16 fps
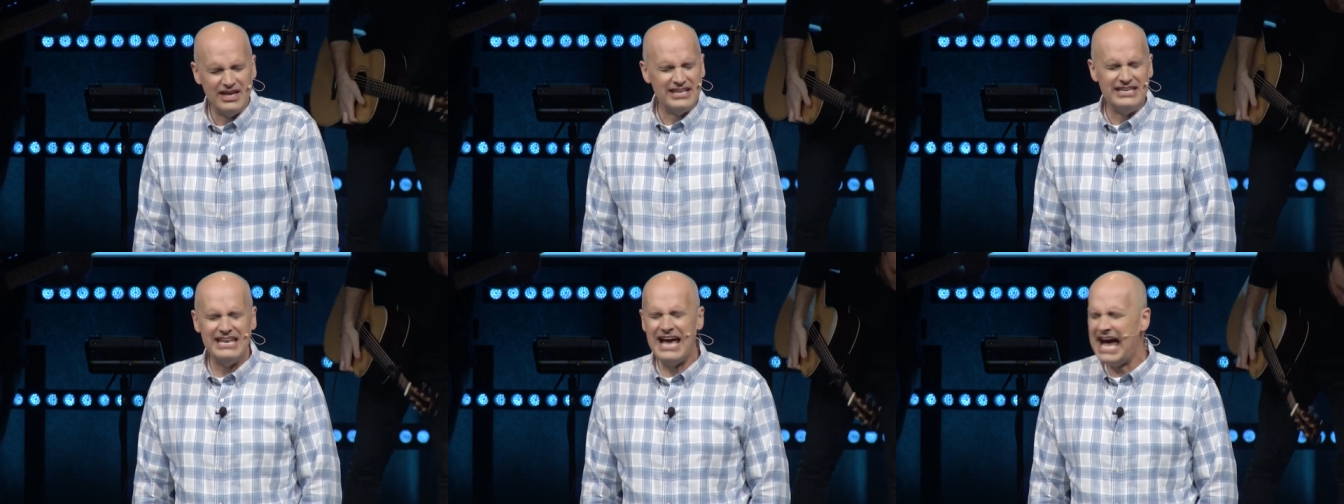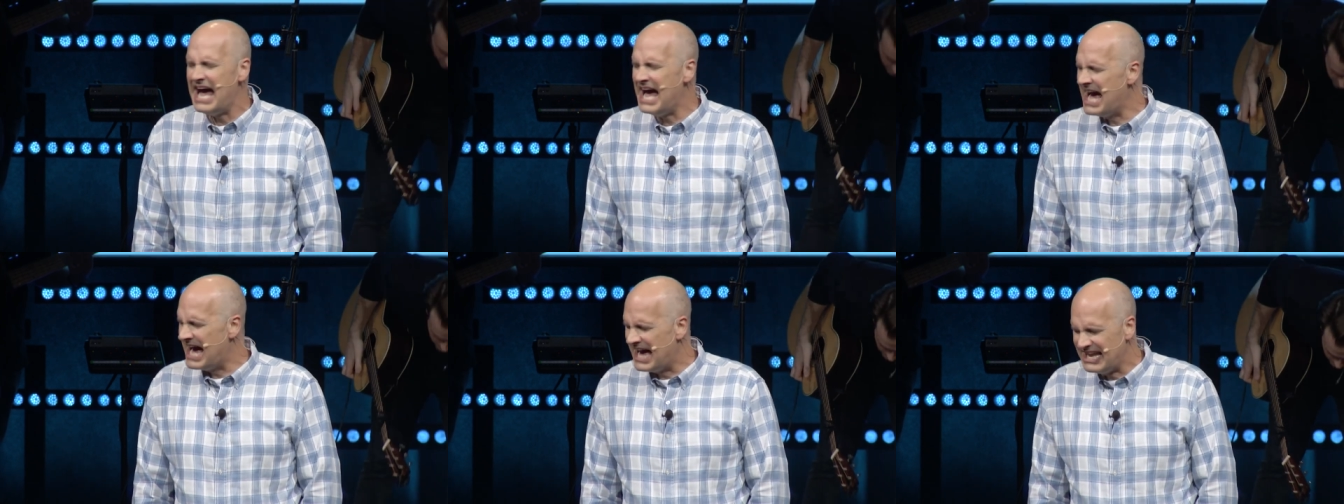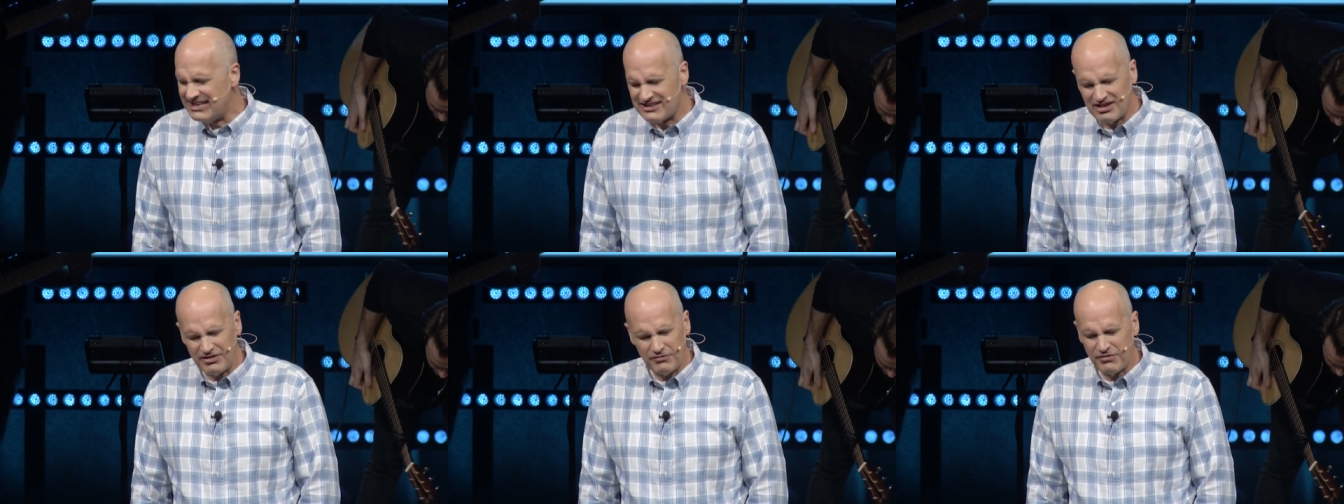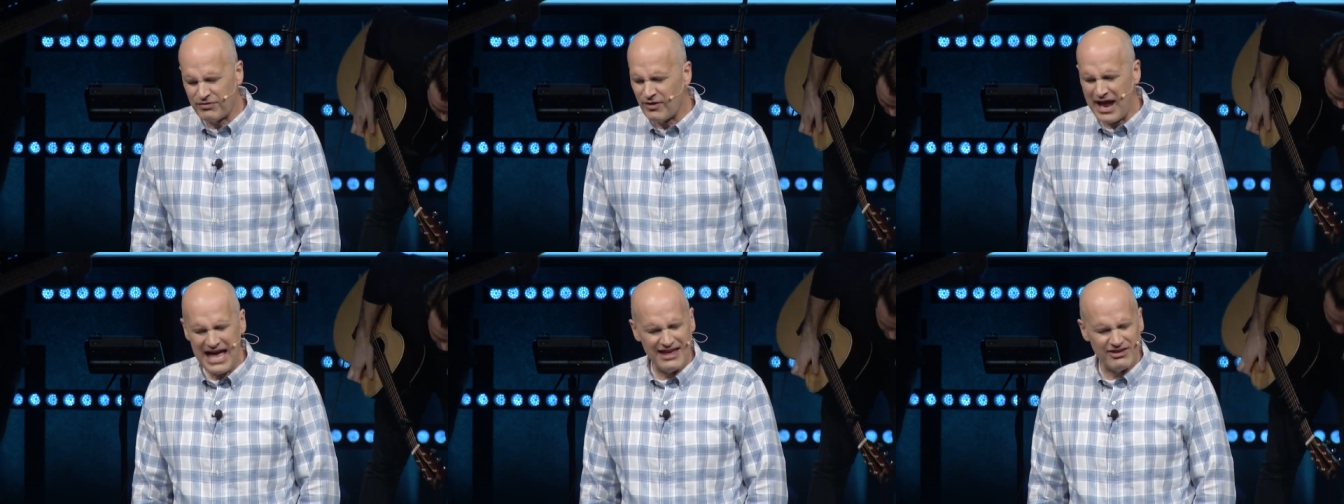not
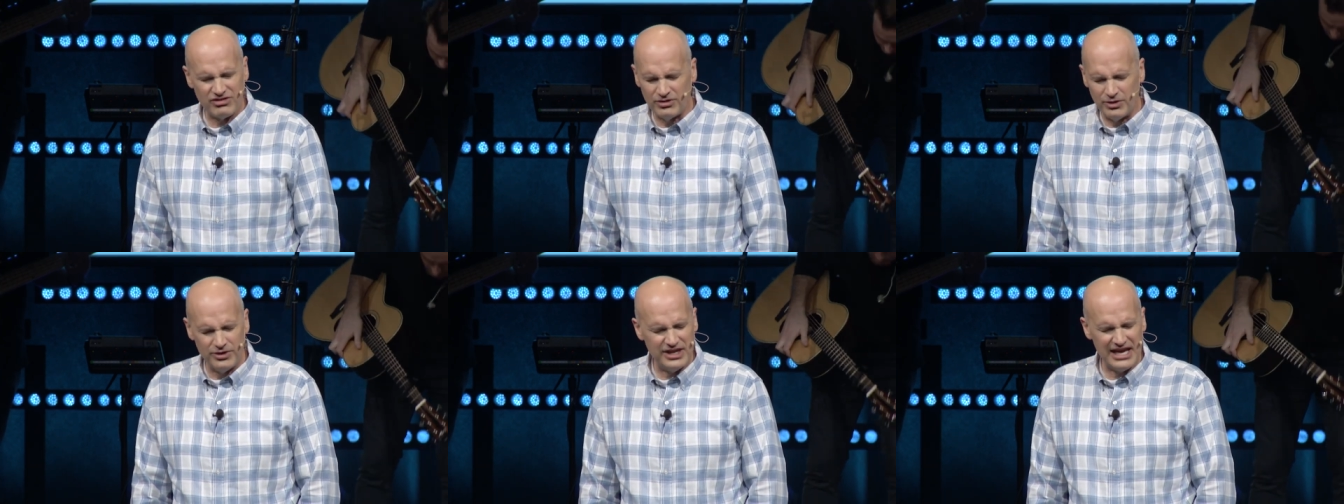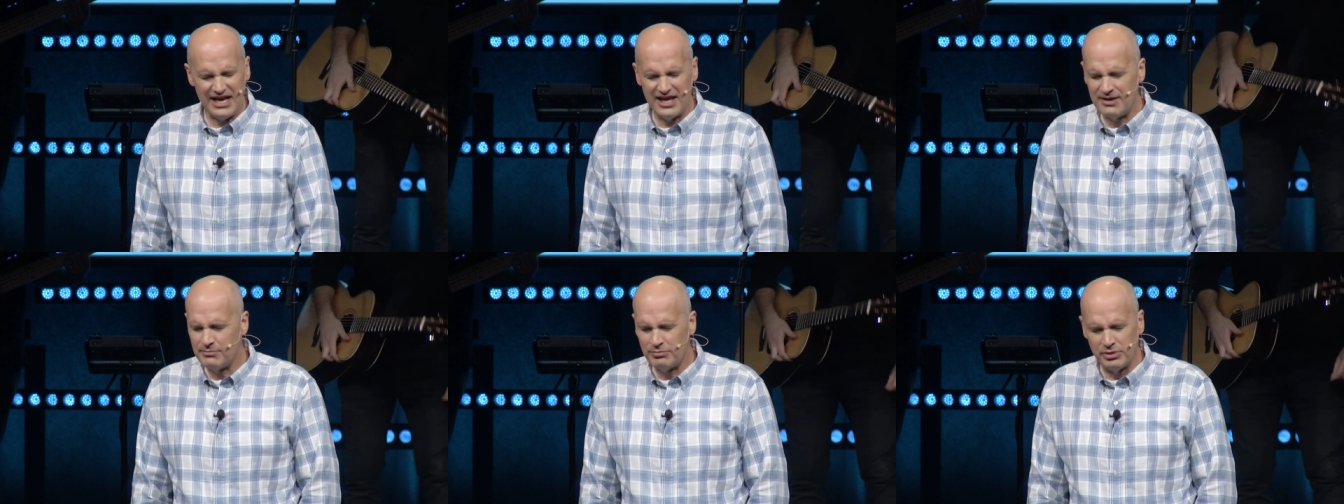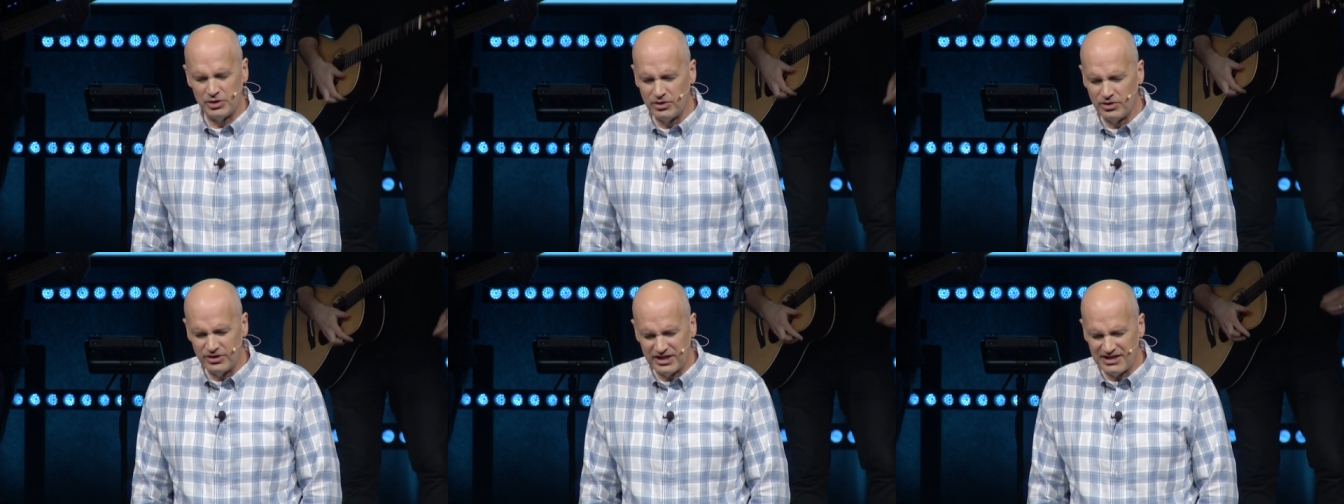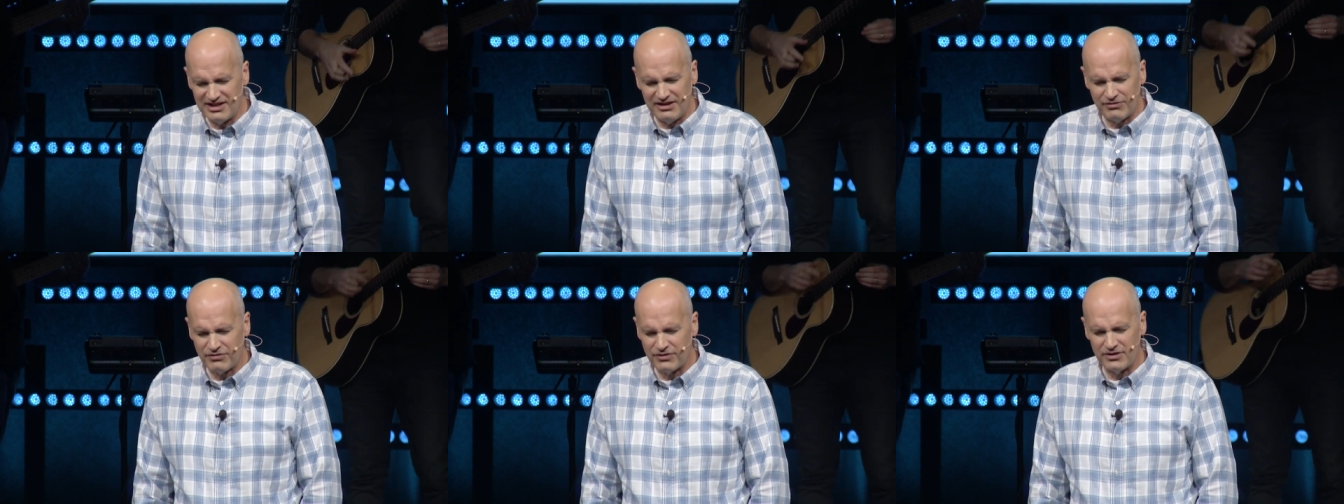frazzled and pulled in
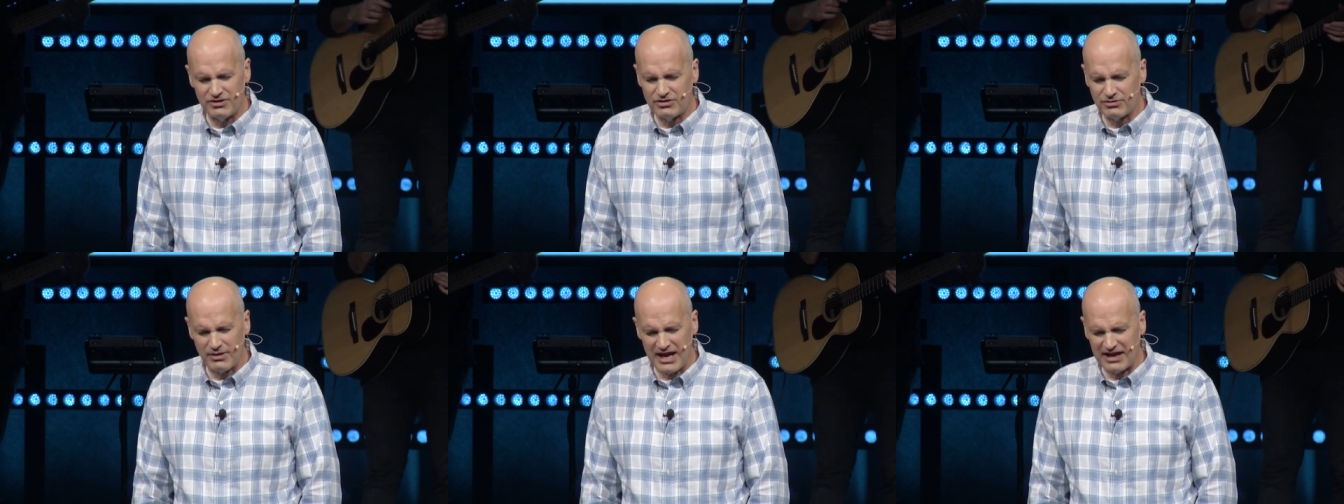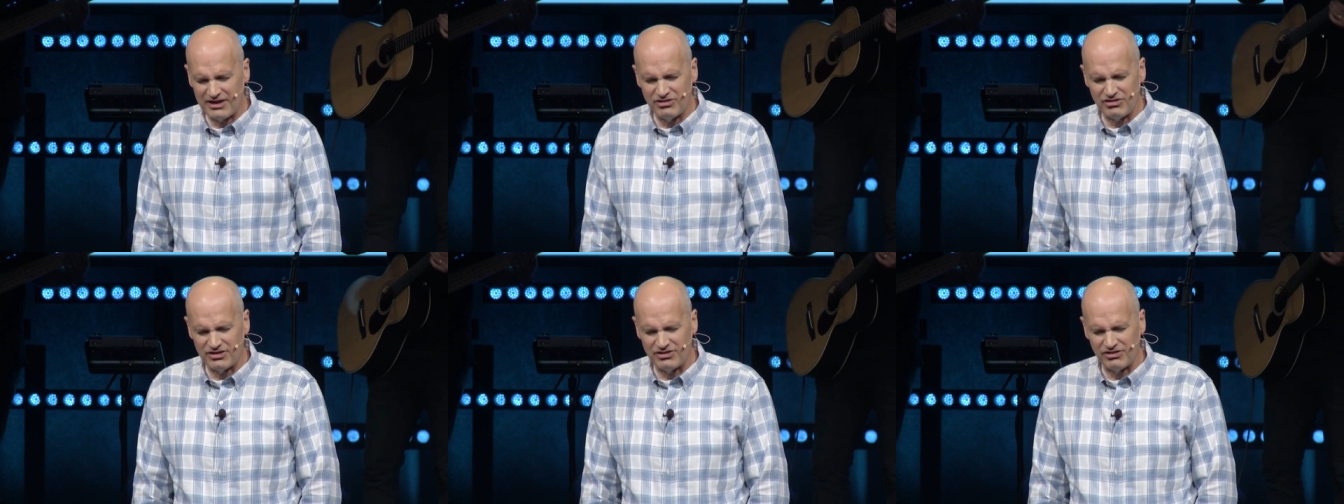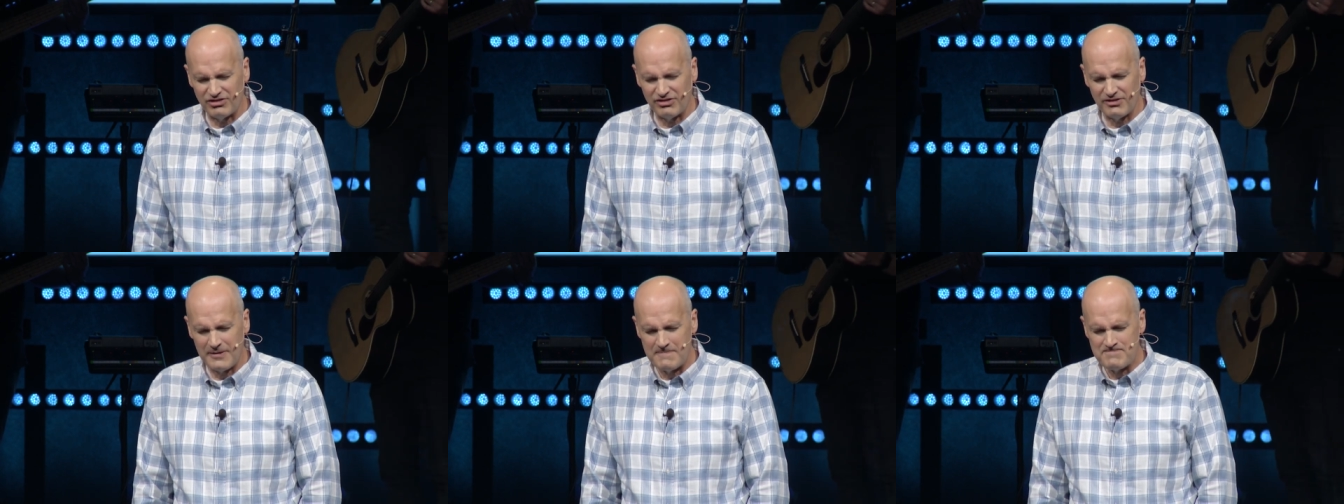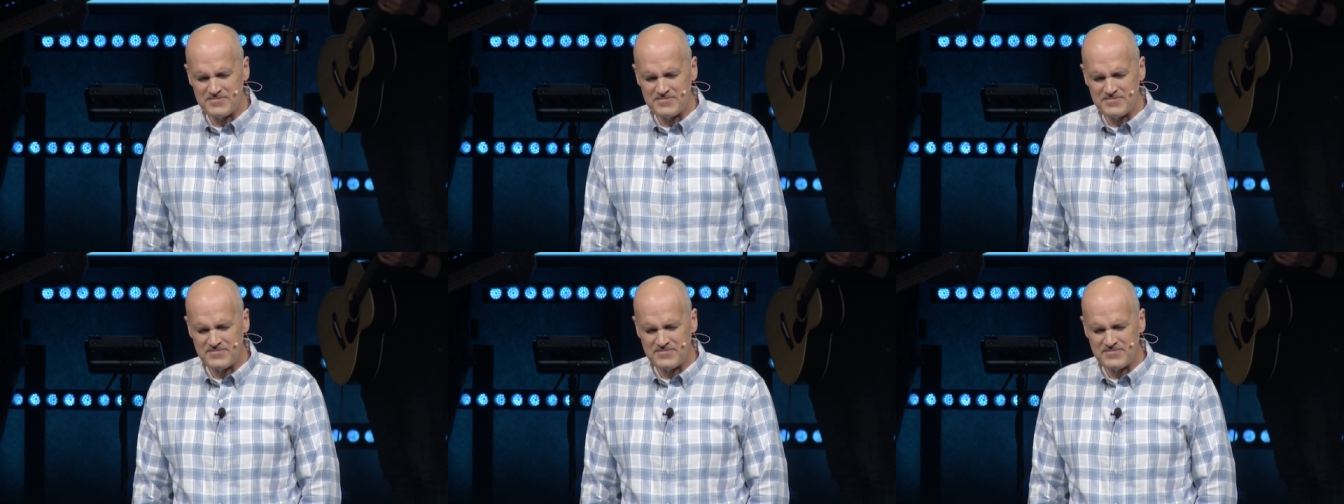different directions.